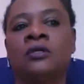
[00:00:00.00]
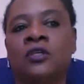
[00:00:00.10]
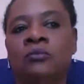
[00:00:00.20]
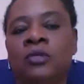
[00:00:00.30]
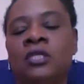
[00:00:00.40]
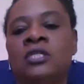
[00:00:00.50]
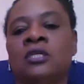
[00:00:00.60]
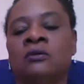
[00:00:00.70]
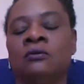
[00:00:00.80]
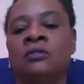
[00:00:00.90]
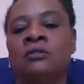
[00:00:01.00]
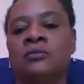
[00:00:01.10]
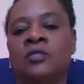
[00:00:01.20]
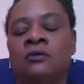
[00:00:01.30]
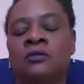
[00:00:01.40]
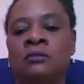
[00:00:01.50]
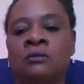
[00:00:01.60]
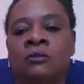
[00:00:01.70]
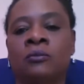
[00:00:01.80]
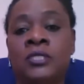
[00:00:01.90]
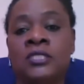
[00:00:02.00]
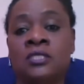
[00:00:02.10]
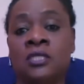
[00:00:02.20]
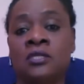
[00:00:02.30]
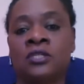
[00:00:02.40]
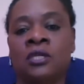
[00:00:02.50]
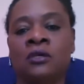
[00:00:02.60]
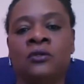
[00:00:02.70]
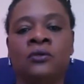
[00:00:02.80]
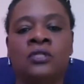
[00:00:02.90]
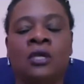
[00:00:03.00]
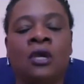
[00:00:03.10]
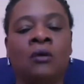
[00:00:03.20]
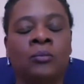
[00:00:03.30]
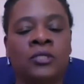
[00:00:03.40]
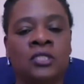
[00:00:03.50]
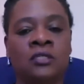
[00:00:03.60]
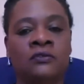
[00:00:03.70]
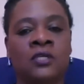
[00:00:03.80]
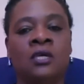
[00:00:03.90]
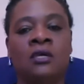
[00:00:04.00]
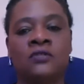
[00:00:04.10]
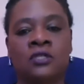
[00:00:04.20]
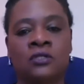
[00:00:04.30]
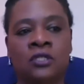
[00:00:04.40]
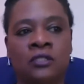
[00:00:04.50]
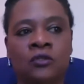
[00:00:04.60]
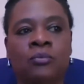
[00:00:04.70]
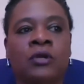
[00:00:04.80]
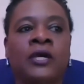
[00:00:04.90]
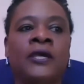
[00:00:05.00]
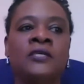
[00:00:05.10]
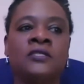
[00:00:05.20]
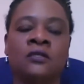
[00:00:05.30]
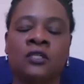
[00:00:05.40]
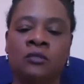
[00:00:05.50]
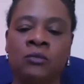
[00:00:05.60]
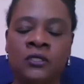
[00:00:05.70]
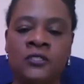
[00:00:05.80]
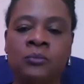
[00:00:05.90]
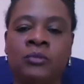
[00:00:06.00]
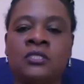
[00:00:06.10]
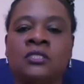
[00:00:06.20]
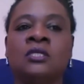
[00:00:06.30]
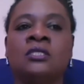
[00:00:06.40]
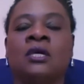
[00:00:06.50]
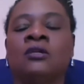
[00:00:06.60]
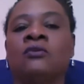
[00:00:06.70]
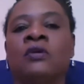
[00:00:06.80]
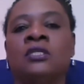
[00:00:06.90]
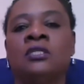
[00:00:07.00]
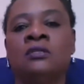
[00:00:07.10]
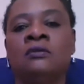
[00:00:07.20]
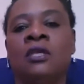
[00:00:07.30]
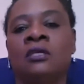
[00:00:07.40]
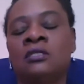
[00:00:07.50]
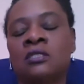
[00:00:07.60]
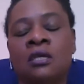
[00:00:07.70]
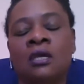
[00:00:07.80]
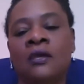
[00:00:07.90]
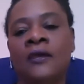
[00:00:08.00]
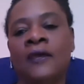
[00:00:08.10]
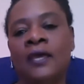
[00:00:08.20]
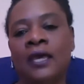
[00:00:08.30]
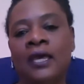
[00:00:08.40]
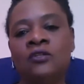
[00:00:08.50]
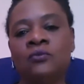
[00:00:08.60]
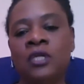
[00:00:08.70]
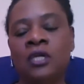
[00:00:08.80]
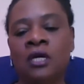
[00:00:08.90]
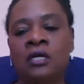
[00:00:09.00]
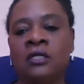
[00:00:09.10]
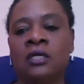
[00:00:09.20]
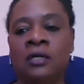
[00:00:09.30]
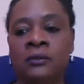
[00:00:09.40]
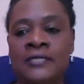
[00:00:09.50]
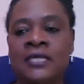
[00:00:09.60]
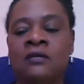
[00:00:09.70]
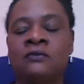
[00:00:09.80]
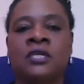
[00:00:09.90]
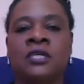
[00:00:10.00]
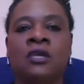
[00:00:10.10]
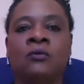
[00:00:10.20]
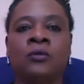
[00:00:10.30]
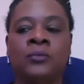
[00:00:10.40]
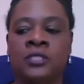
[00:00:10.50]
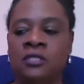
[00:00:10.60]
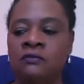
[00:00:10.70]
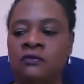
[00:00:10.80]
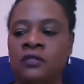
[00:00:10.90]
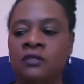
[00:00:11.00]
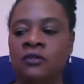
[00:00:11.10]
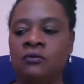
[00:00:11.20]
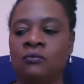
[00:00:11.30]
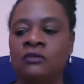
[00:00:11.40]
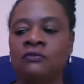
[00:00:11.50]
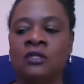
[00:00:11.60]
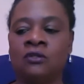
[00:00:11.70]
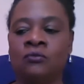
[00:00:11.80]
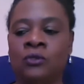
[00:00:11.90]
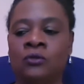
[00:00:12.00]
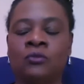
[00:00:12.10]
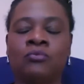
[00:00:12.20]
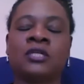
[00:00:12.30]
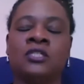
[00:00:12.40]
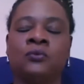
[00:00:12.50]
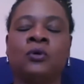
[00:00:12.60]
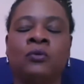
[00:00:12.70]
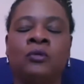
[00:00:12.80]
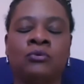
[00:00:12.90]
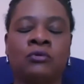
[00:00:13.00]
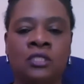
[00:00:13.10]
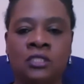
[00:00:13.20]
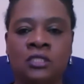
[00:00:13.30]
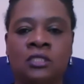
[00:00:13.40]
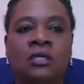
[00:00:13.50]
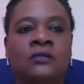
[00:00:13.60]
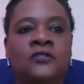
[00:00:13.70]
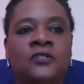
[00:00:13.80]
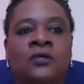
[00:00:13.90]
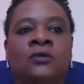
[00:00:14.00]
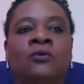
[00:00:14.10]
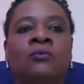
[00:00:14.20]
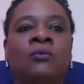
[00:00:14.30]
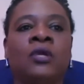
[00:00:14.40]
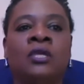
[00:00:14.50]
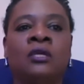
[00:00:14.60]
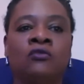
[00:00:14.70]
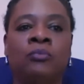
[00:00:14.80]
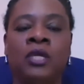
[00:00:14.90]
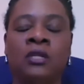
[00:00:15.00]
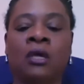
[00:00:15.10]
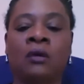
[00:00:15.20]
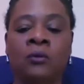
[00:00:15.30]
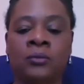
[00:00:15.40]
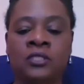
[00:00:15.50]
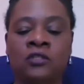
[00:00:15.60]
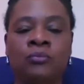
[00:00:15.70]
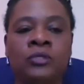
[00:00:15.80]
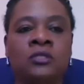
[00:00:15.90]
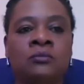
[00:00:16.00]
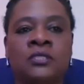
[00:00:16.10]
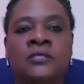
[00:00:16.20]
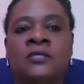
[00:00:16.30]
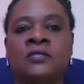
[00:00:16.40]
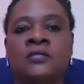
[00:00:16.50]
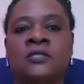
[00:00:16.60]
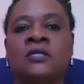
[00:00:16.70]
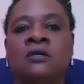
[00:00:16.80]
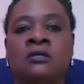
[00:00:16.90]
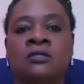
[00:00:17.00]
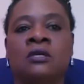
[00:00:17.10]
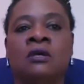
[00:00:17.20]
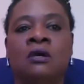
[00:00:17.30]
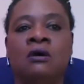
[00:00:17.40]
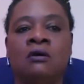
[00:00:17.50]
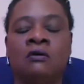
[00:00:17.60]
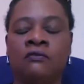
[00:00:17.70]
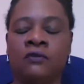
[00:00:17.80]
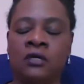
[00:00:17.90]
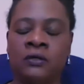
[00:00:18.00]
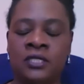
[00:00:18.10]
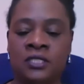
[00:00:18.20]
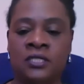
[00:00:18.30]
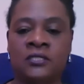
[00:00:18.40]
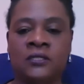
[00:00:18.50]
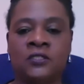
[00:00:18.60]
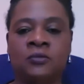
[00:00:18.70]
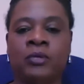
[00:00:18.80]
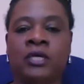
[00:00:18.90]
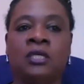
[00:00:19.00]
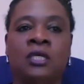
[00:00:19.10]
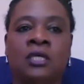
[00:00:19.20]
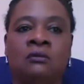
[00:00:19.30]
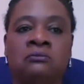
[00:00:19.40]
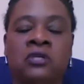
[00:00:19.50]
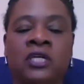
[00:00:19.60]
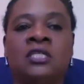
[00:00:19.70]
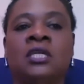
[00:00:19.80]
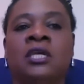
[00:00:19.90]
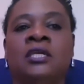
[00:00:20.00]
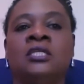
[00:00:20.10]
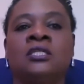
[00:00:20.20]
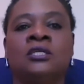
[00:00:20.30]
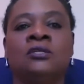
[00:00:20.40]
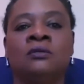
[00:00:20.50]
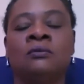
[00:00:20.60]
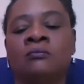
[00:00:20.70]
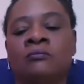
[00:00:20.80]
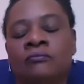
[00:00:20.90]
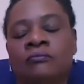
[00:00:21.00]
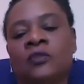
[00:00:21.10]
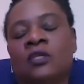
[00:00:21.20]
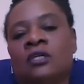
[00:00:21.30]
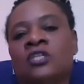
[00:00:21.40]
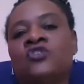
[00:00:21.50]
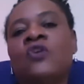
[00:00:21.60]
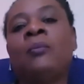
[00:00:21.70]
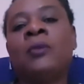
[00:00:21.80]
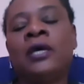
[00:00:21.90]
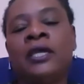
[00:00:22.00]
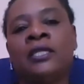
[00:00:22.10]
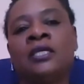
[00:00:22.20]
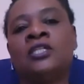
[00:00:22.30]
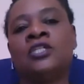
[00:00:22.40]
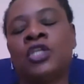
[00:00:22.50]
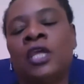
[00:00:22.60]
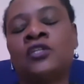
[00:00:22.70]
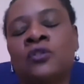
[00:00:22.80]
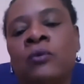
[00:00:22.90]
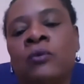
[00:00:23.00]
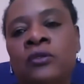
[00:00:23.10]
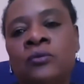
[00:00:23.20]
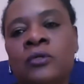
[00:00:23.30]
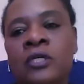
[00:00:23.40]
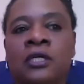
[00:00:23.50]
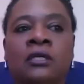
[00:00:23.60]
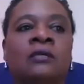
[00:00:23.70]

community-owned social businesses, including cooperatives, social enterprise, community business, and credit unions. And we are ourselves a cooperative in that we felt we ought to practice what we preach. And so we have been a cooperative pretty much since the start of our existence back in 1982. Our strapline is change the way you work.